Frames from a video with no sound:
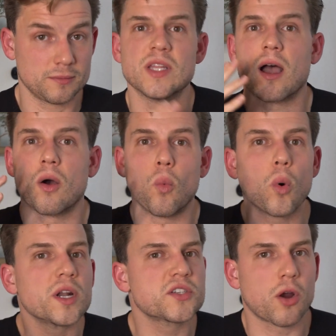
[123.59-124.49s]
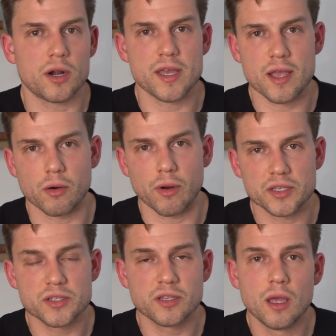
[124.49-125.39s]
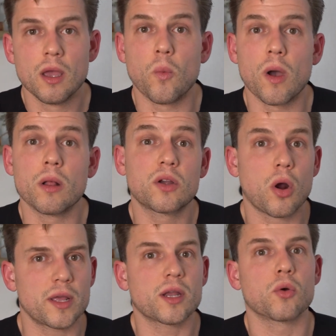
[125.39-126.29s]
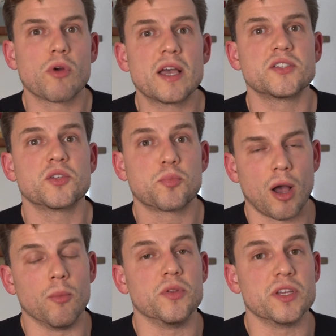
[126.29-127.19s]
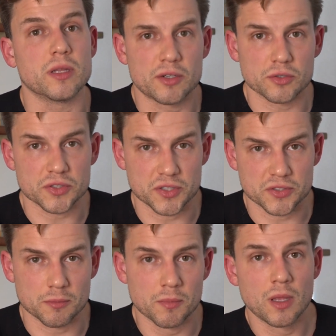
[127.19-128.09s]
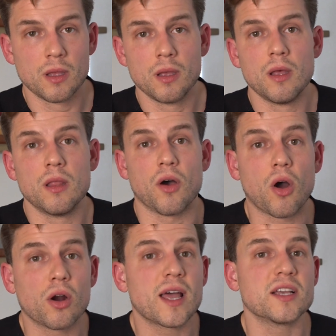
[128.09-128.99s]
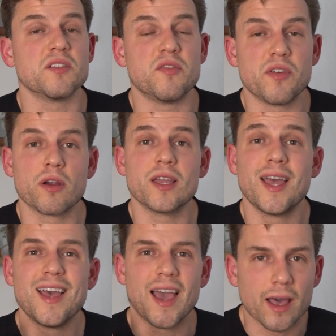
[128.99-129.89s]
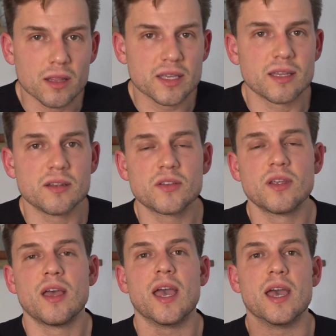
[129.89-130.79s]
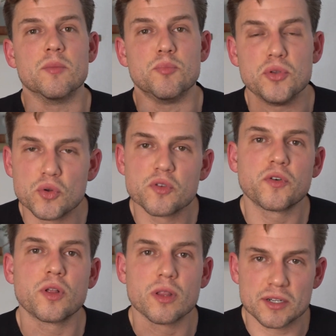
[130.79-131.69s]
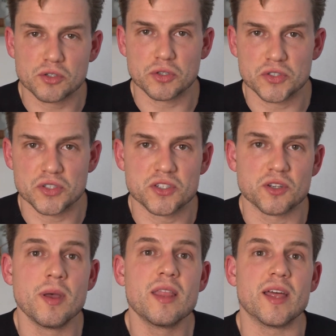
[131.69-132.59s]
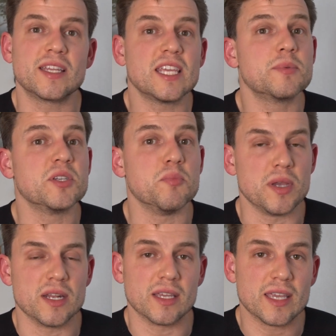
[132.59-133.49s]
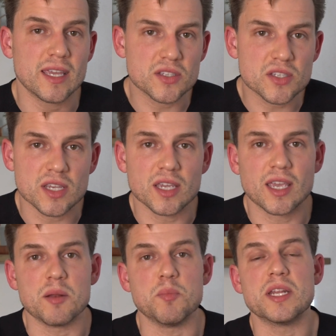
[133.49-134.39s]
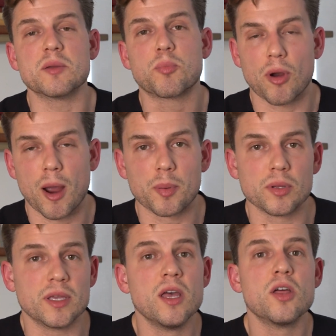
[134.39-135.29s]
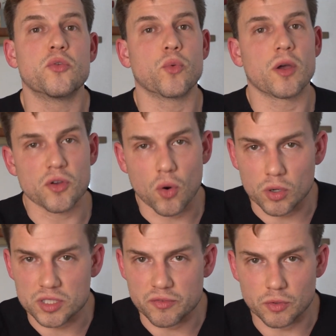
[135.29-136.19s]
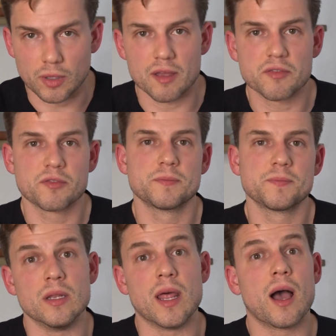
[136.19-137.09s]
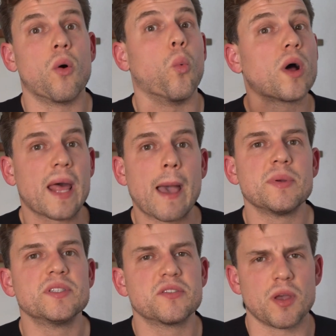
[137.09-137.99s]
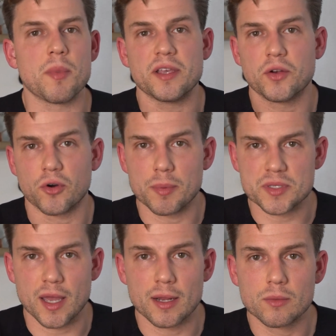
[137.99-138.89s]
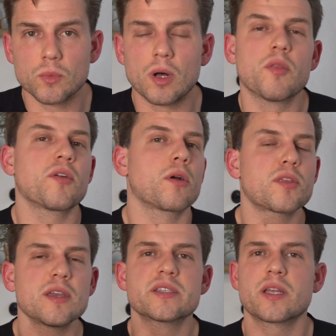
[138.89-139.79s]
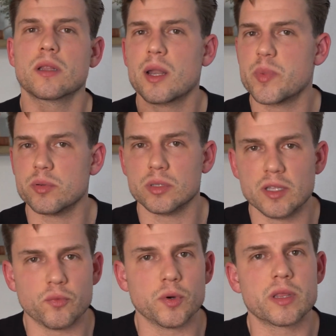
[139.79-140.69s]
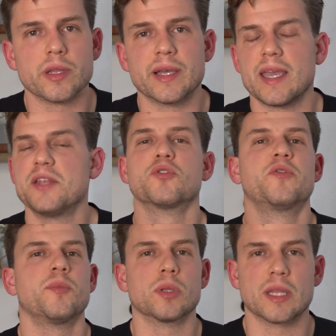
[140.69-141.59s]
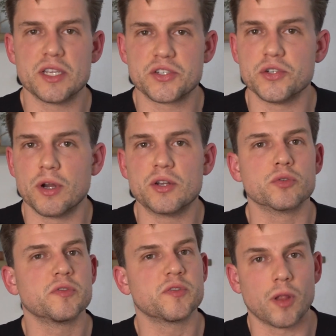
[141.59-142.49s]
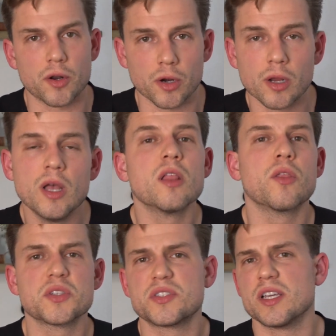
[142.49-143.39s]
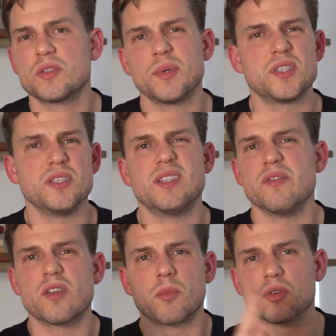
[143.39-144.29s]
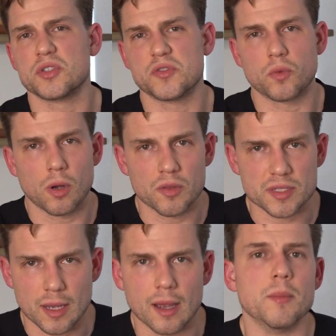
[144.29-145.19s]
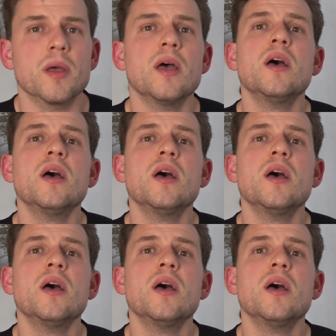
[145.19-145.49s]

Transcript: Now, what is cardiac arrest? Well, cardiac arrest is a problem with the electrical system. Heart has a very elegant and beautiful electrical system that keeps it beating in sync and beating properly throughout the course of your life. Now, what happens if something interrupts that? Well, there are things that a lot of people live with, like atrial fibrillation or atrial flutter, those things we see TV commercials for all the time.